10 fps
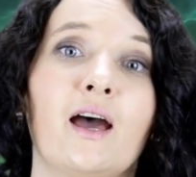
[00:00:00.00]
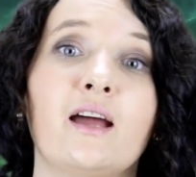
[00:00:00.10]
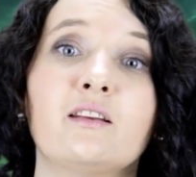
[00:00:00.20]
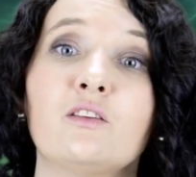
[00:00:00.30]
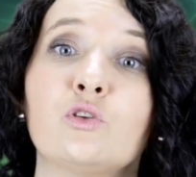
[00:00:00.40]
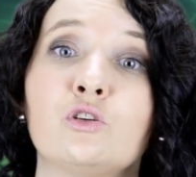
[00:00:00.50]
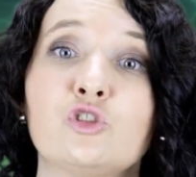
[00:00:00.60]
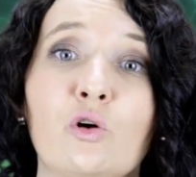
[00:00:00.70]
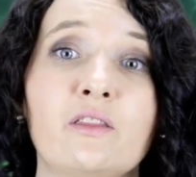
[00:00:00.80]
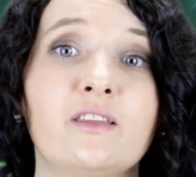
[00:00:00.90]
And if you
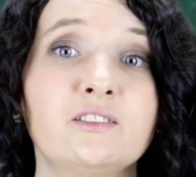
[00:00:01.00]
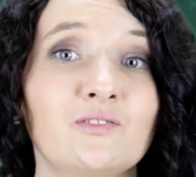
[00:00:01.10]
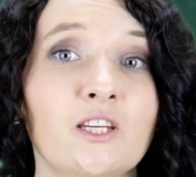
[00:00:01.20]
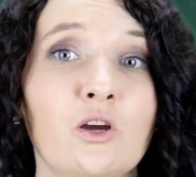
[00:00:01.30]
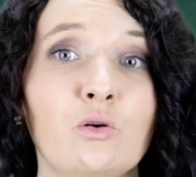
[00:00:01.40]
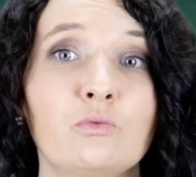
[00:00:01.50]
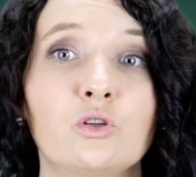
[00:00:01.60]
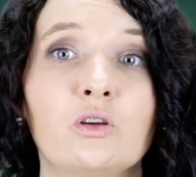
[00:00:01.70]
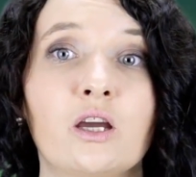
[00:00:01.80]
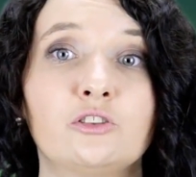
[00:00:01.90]
enjoyed this video,
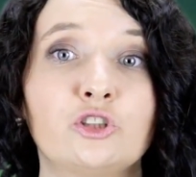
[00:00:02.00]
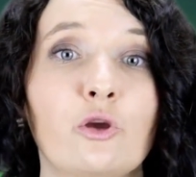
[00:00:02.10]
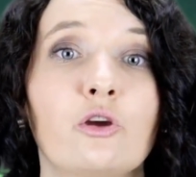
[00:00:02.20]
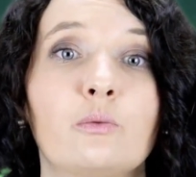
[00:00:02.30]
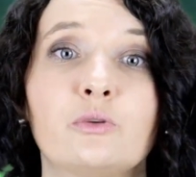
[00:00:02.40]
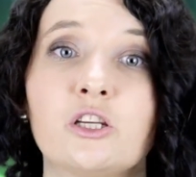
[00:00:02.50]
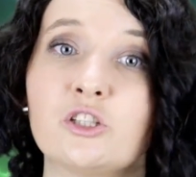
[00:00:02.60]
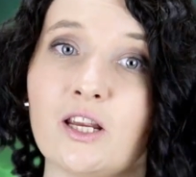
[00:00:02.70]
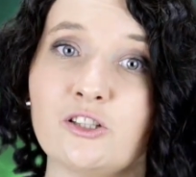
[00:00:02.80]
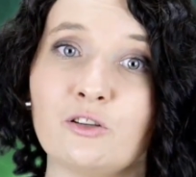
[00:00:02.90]
you can show your
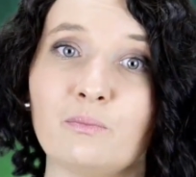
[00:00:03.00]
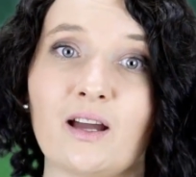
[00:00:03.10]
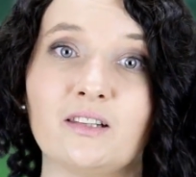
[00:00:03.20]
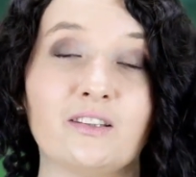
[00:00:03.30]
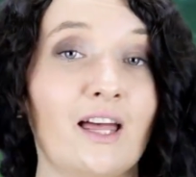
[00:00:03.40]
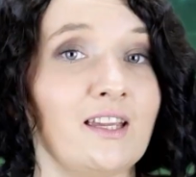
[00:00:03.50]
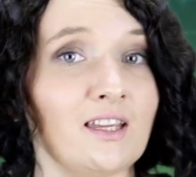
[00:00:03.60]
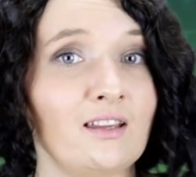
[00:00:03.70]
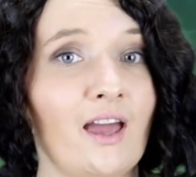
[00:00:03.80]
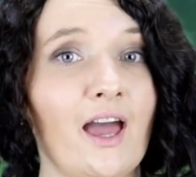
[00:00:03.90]
appreciation by
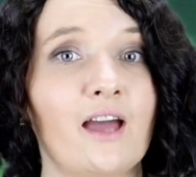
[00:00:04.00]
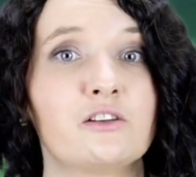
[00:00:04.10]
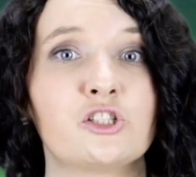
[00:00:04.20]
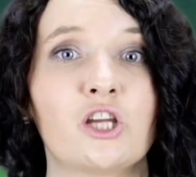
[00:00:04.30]
liking and